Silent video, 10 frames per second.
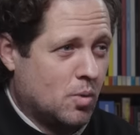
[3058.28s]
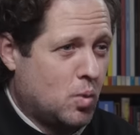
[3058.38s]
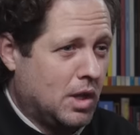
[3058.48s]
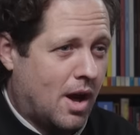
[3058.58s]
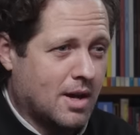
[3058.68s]

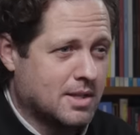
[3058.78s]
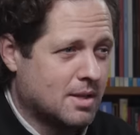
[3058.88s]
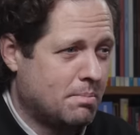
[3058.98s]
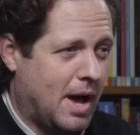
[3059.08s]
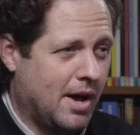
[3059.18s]
we lost
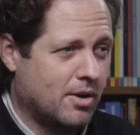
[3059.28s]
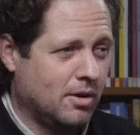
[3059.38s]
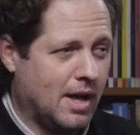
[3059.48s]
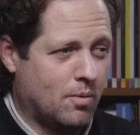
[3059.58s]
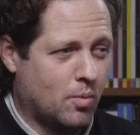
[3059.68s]
the
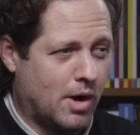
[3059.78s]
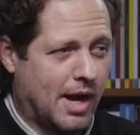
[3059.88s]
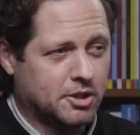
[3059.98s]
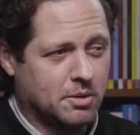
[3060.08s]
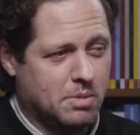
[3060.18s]
battle and we're
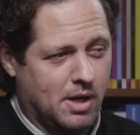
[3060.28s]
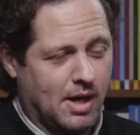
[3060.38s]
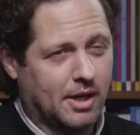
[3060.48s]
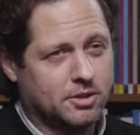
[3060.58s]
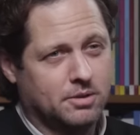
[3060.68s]
actually being
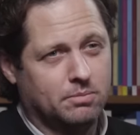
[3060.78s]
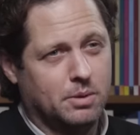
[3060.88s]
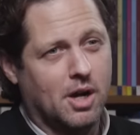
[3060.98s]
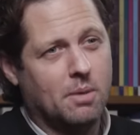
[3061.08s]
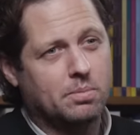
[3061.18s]
actually
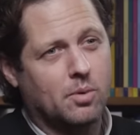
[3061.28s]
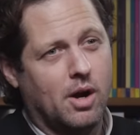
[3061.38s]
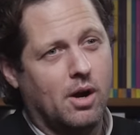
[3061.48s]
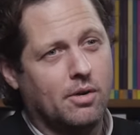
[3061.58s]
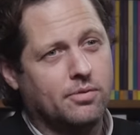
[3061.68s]
beat up
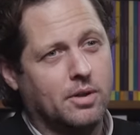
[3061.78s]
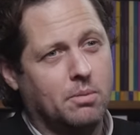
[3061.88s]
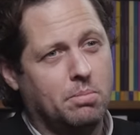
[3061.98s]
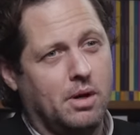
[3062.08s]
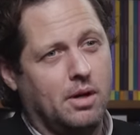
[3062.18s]
quite
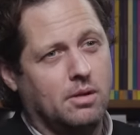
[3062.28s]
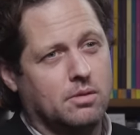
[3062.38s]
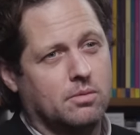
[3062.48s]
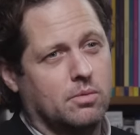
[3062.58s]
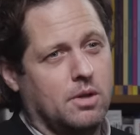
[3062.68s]
often, but
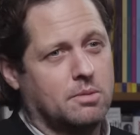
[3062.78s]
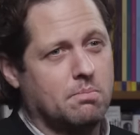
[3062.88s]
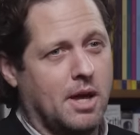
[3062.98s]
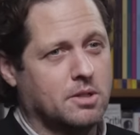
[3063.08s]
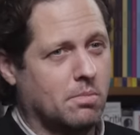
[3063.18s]
it
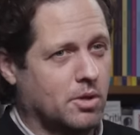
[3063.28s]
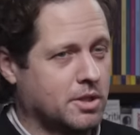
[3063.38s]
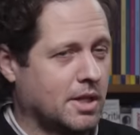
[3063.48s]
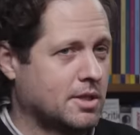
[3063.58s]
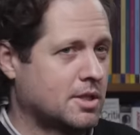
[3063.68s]
makes more
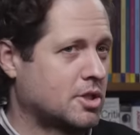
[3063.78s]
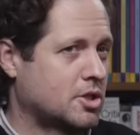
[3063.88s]
sense to